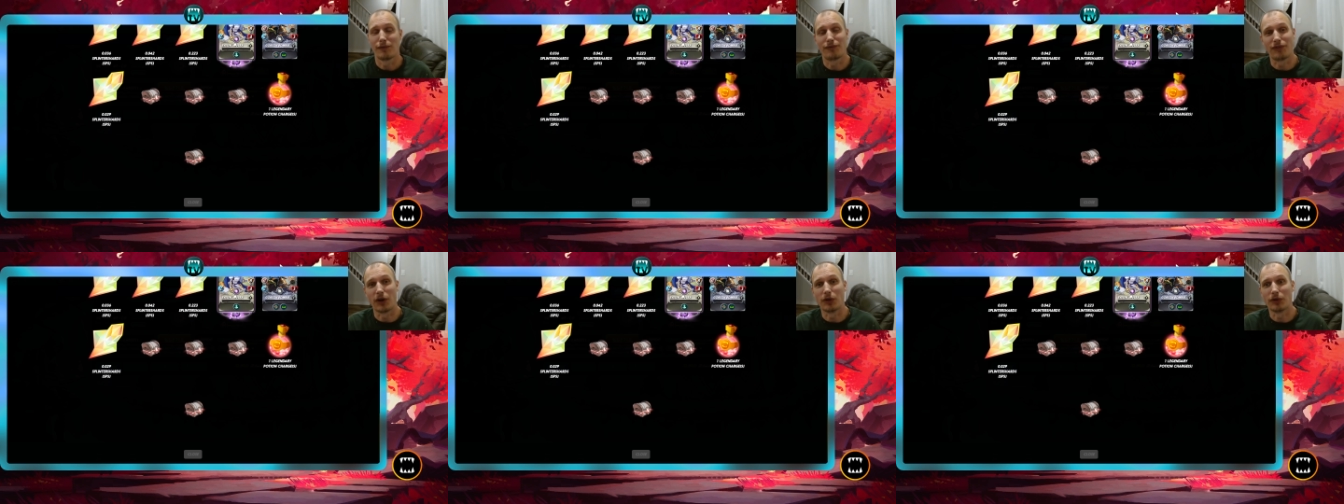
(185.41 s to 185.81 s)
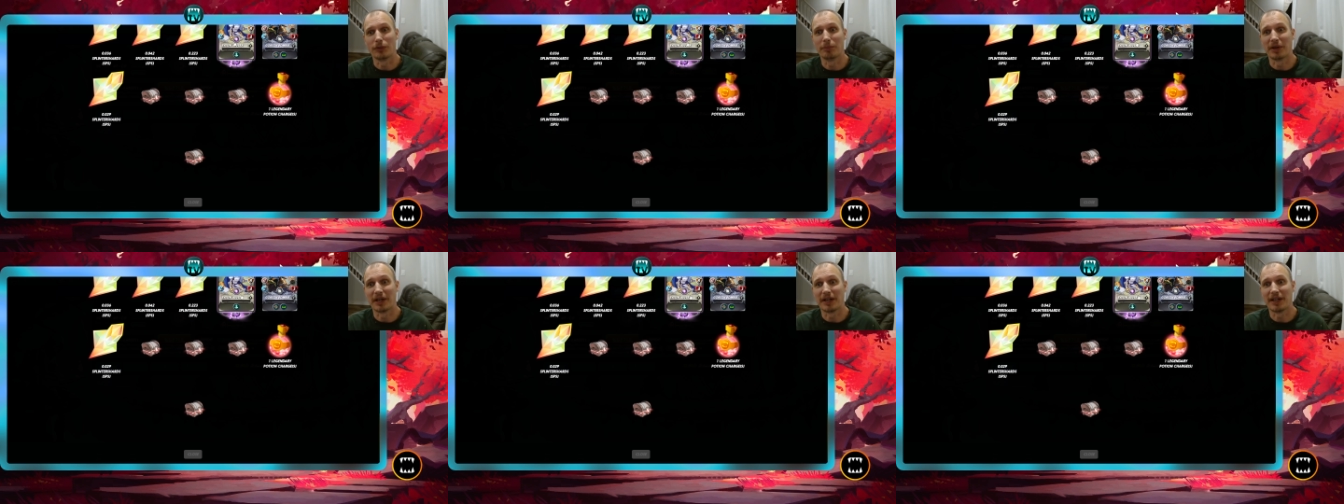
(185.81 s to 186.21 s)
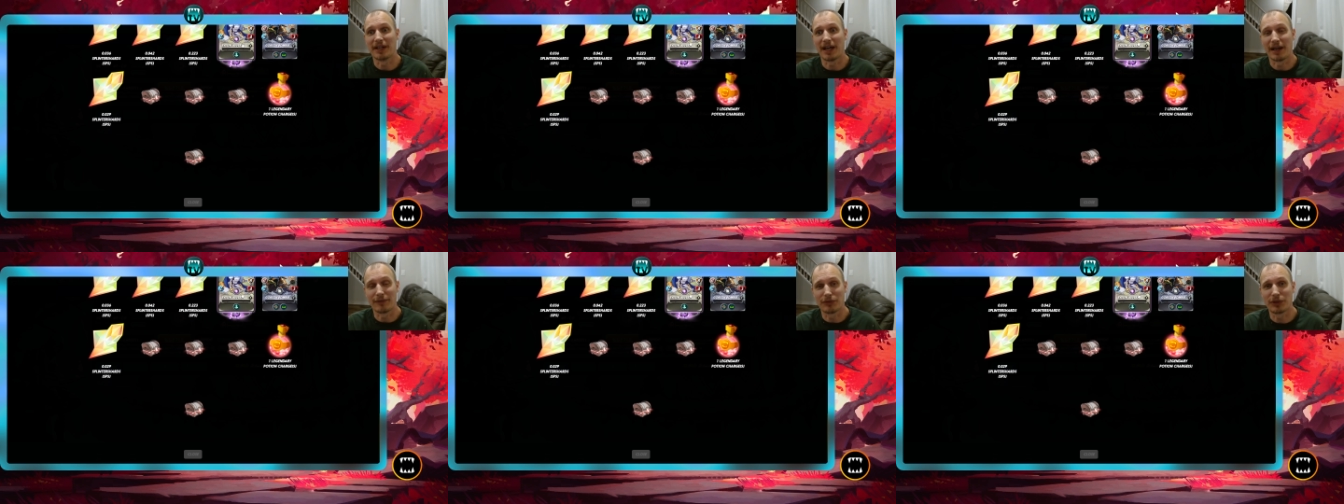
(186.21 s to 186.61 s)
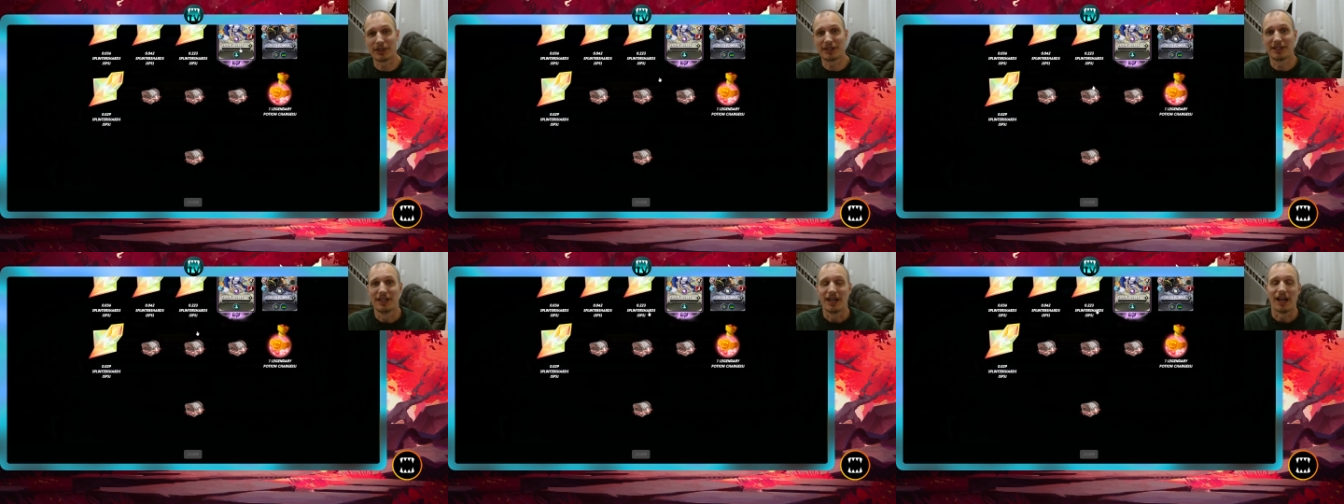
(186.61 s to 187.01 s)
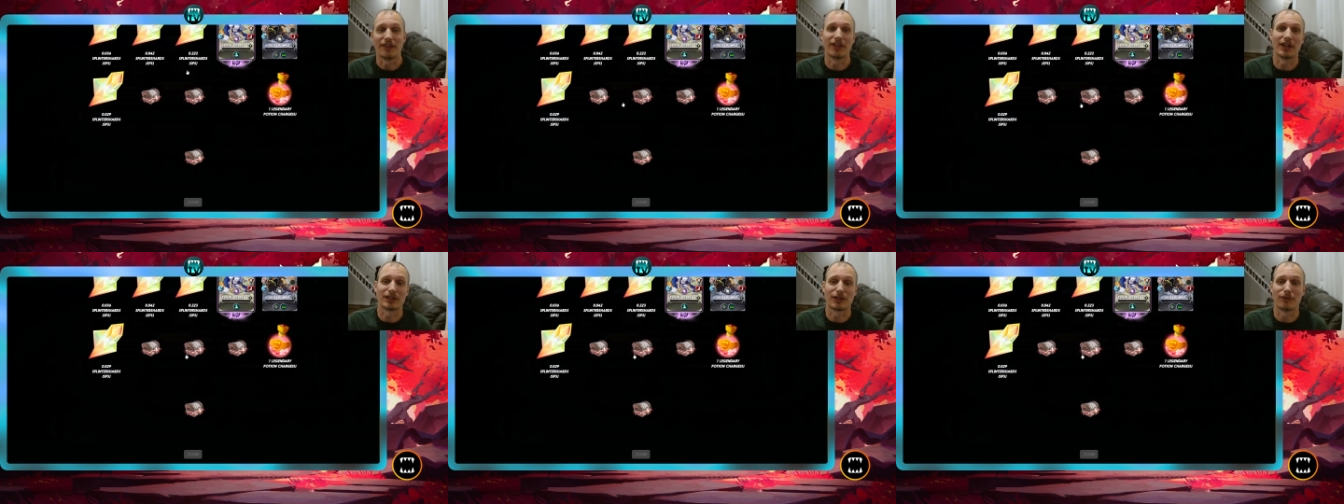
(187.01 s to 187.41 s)
followed by Evelyn, and
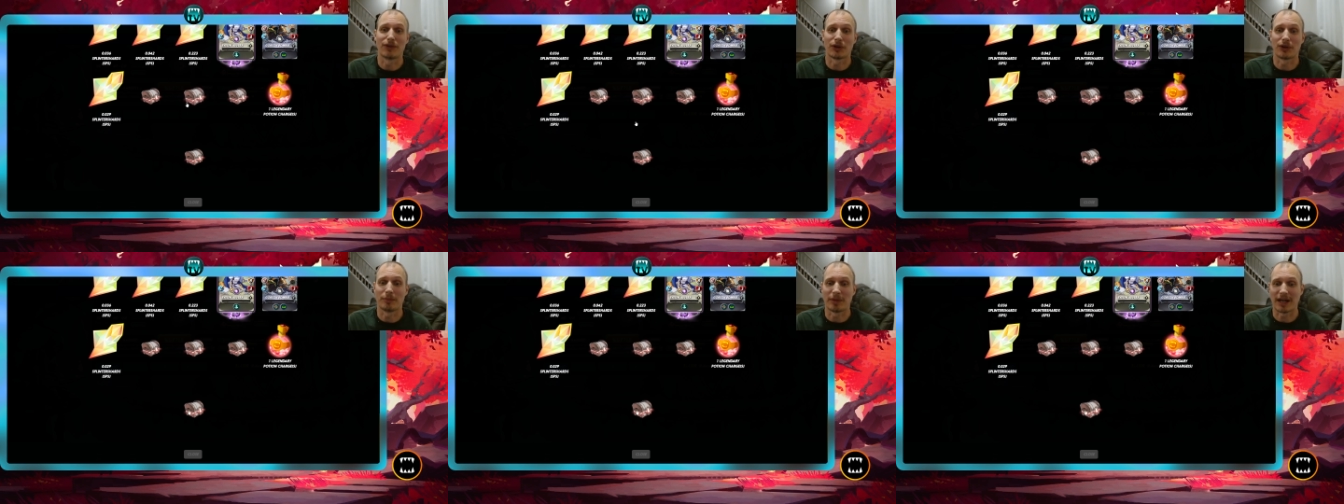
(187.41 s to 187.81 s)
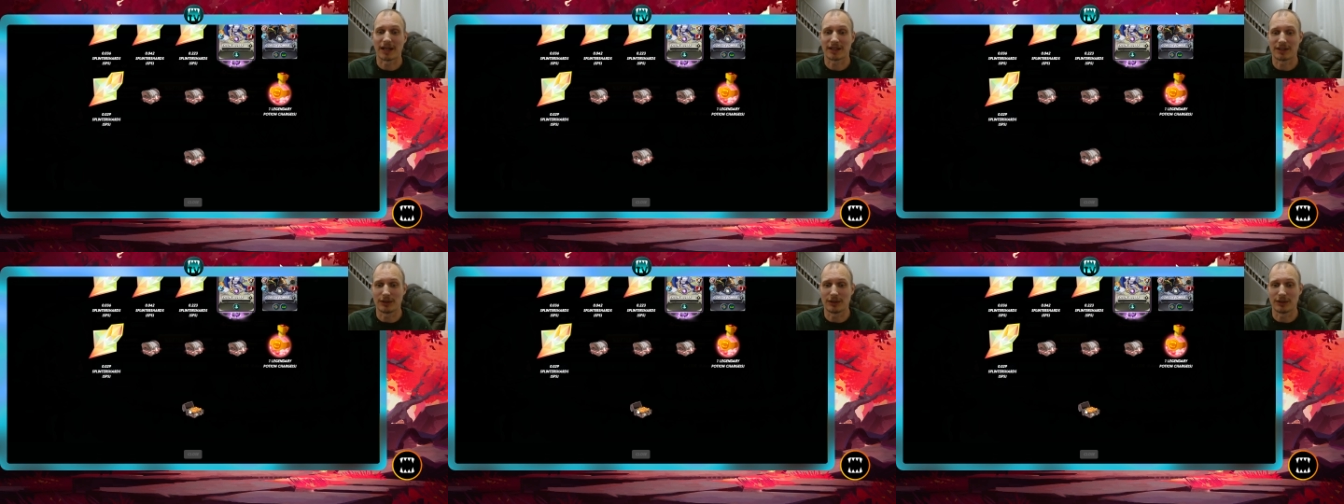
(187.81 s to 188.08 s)
then at the very back,